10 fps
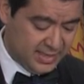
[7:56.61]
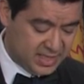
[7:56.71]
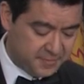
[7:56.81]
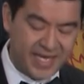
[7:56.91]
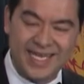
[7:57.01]

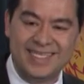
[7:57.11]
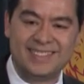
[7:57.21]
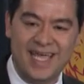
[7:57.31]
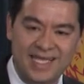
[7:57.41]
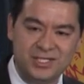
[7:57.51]
Despite
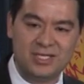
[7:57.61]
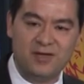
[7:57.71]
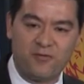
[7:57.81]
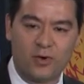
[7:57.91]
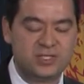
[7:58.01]

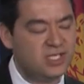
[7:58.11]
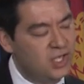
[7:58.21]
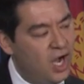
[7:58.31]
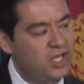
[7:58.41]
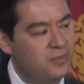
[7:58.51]
intentionally forging
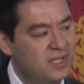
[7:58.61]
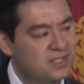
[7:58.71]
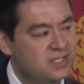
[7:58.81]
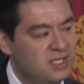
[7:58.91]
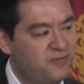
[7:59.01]

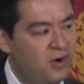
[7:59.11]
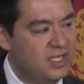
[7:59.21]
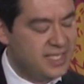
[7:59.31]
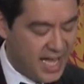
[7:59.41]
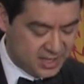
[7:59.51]
documents to
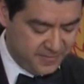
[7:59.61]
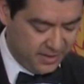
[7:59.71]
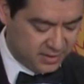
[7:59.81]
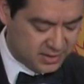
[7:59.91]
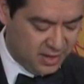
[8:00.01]
defraud
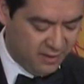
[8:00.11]
taxpayers,